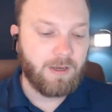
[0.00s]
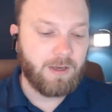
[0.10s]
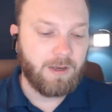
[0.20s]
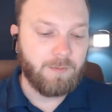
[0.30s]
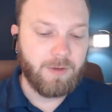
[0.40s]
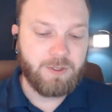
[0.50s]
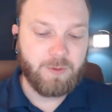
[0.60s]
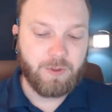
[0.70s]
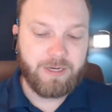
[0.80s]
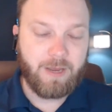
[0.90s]
much
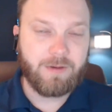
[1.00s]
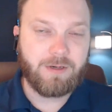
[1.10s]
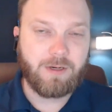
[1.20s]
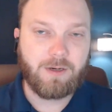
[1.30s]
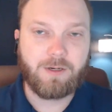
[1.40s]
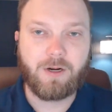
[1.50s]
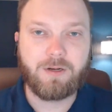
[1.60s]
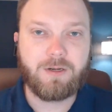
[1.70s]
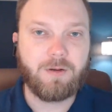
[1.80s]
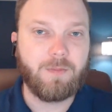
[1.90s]
more damage and
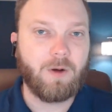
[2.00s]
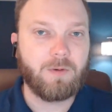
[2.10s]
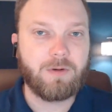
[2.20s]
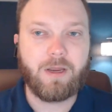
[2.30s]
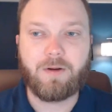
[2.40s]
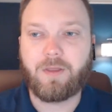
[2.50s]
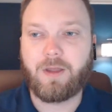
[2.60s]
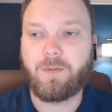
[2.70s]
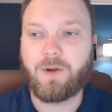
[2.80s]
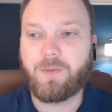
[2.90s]
destruction in Baldwin County
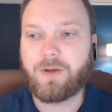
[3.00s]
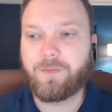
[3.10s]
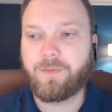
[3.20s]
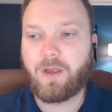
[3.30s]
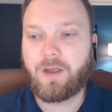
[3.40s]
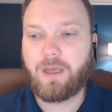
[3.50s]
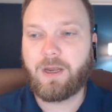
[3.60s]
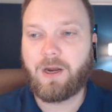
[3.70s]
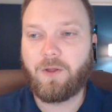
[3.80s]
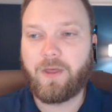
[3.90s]
than in Mobile.
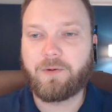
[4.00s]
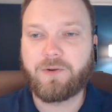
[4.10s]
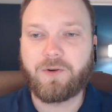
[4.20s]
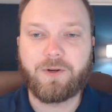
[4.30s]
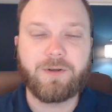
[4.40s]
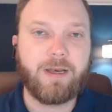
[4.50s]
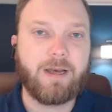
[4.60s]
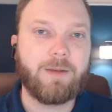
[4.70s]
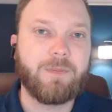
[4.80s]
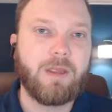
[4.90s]
Again, all of that was real
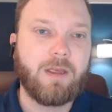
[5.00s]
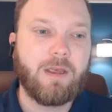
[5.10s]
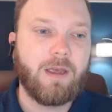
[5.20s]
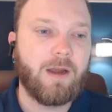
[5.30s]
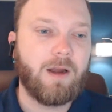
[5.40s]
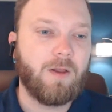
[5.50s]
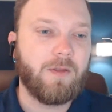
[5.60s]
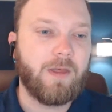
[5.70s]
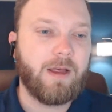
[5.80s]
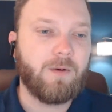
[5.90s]
time, and all
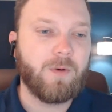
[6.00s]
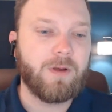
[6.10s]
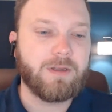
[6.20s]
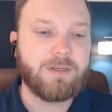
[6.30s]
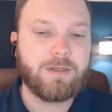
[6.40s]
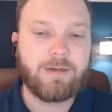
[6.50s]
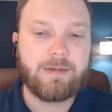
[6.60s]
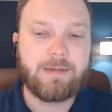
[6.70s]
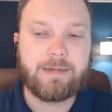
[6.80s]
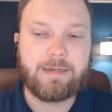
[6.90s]
of that was
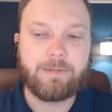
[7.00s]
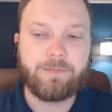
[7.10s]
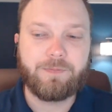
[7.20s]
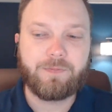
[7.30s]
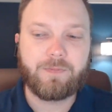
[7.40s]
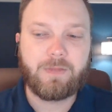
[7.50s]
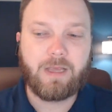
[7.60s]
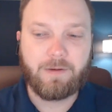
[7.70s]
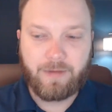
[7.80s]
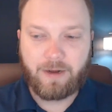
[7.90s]
kind
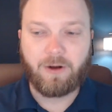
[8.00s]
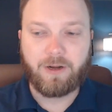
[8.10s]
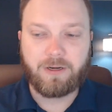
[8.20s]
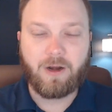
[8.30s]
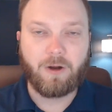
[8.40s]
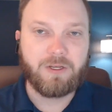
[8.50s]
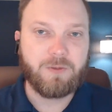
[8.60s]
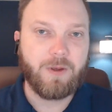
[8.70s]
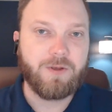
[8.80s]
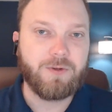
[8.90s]
of at our
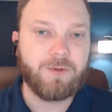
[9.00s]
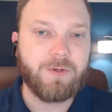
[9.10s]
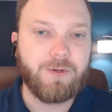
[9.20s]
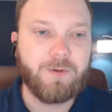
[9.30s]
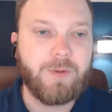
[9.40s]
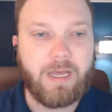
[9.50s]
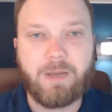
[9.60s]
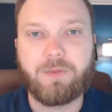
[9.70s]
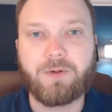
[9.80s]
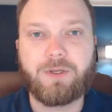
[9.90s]
disposal to be
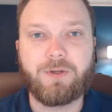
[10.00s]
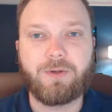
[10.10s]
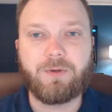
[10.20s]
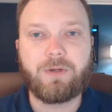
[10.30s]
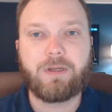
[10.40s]
able to